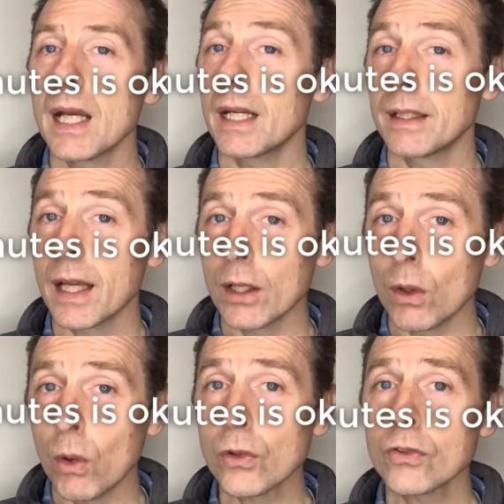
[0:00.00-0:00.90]
And I
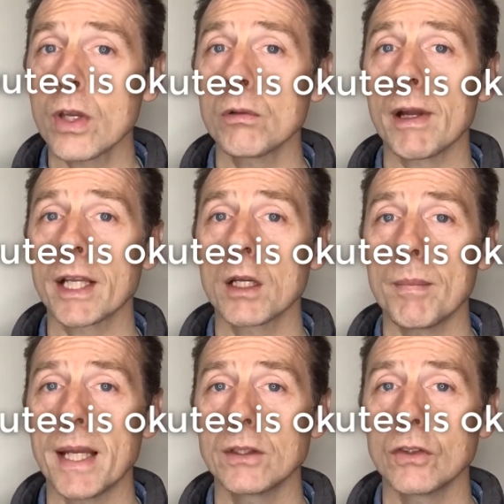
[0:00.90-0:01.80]
also
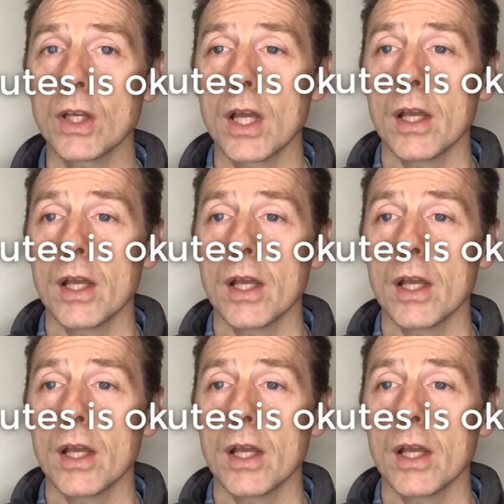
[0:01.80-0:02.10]
recommend